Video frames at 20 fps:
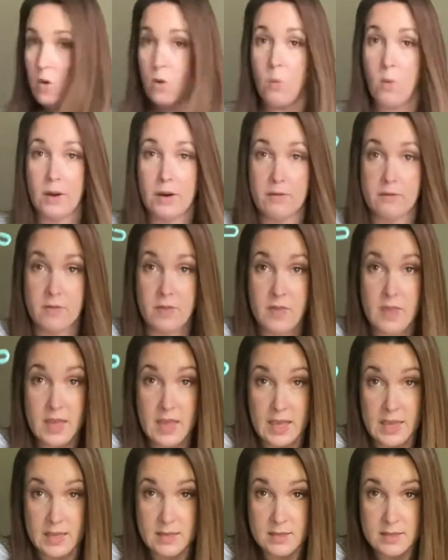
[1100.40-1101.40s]
one of
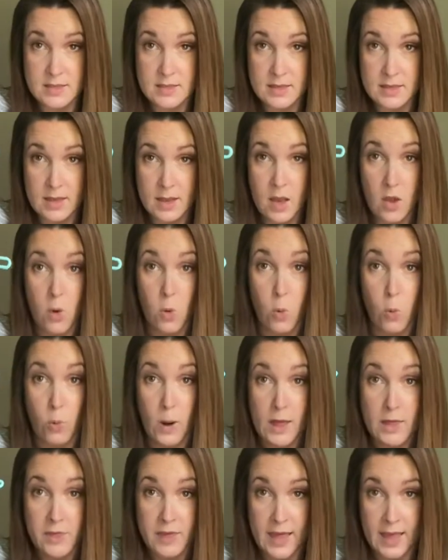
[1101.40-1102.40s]
these
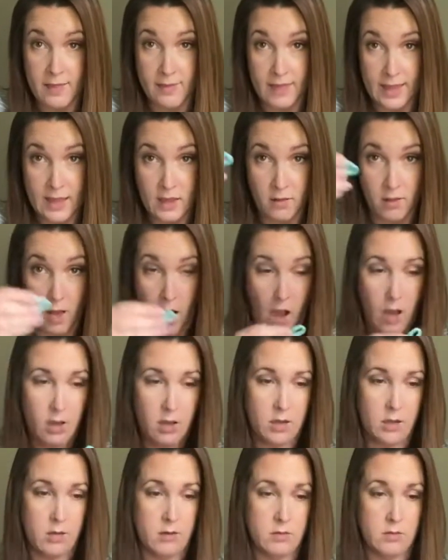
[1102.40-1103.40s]
with a link
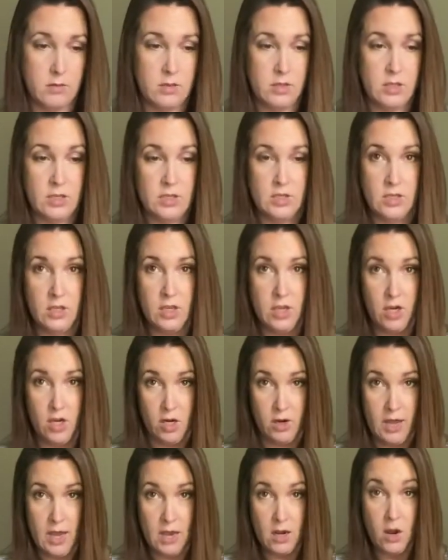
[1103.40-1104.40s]
lock to
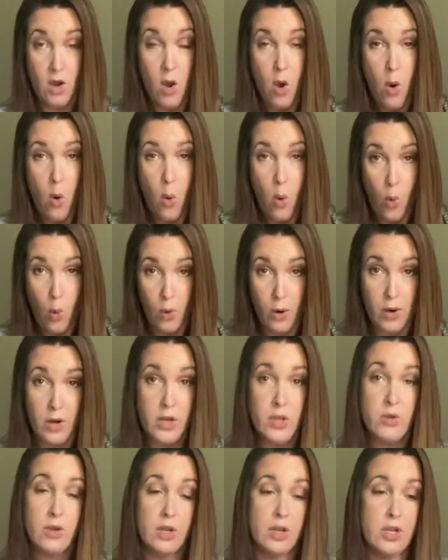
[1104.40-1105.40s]
secure it, or
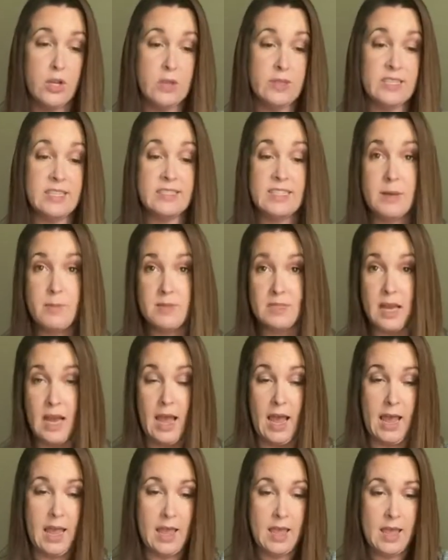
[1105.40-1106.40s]
you can use a zip
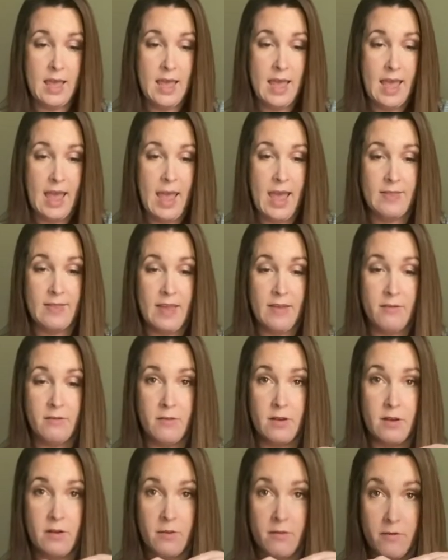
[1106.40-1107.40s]
tie and
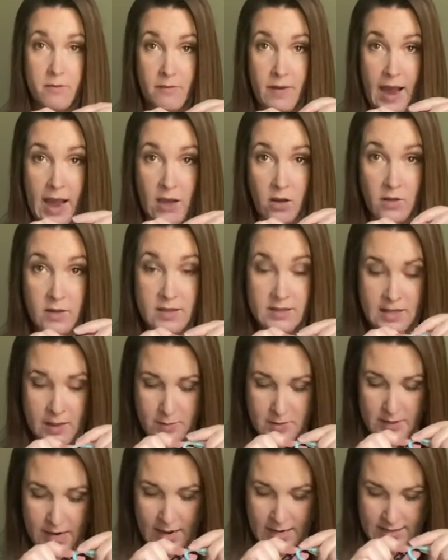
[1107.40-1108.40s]
then file the
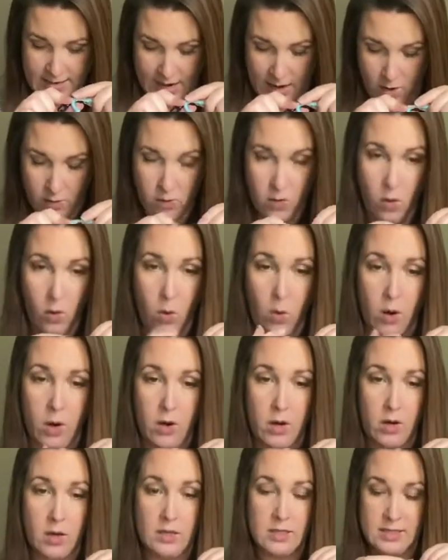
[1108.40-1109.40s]
zip tie down
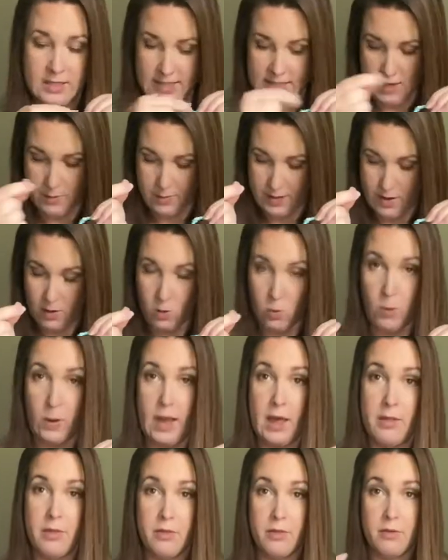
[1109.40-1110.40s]
or snip it
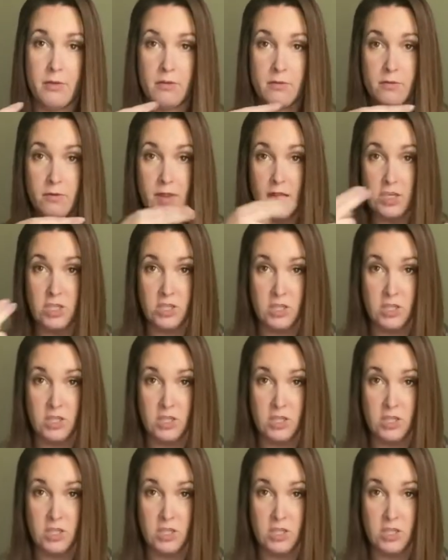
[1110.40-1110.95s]
with flush